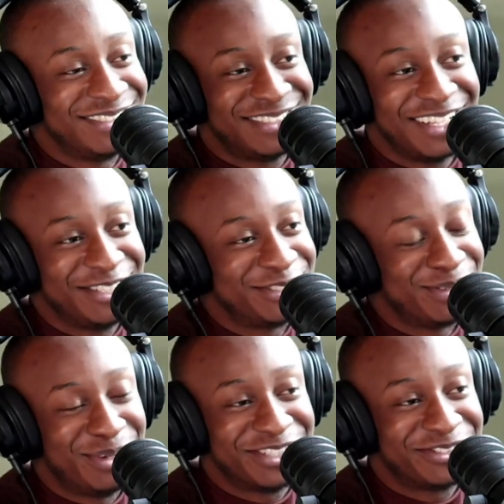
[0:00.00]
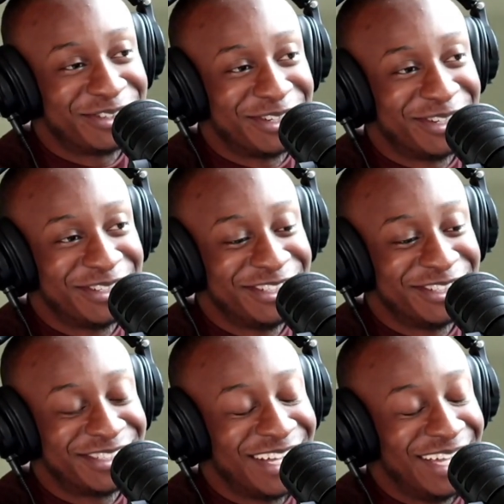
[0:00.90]
thank you so much for
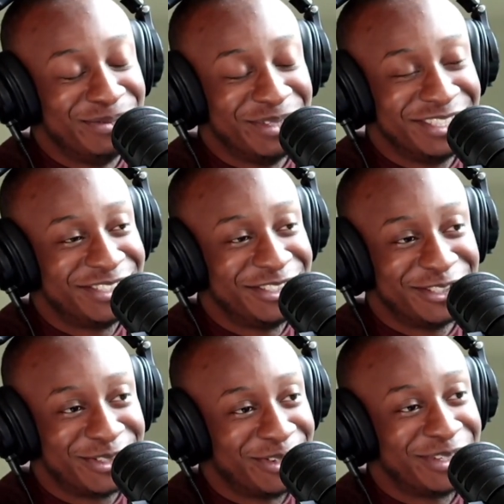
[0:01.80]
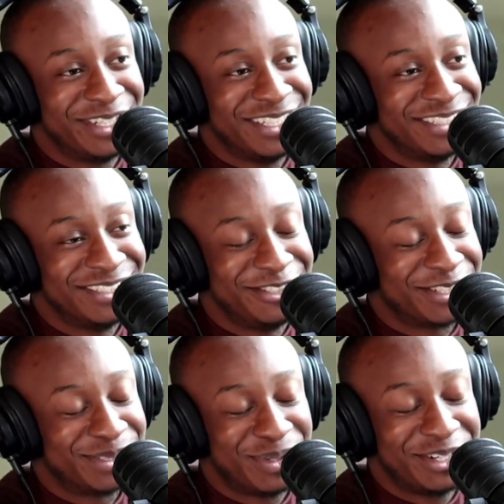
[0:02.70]
your time and your story and your
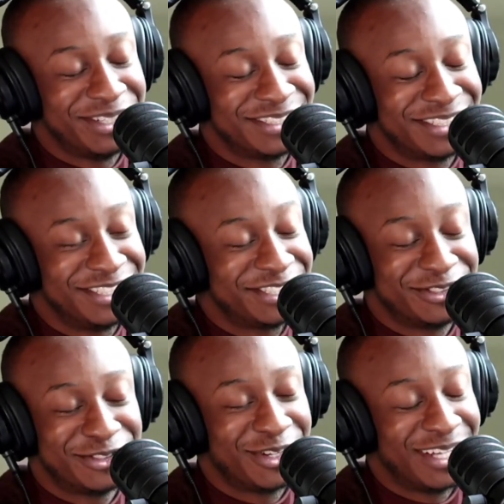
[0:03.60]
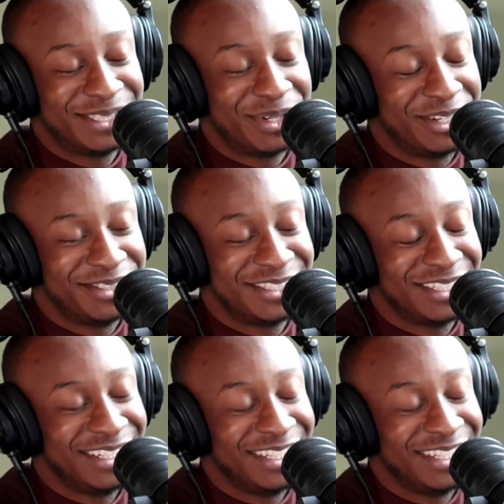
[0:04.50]
experience and just your transparency.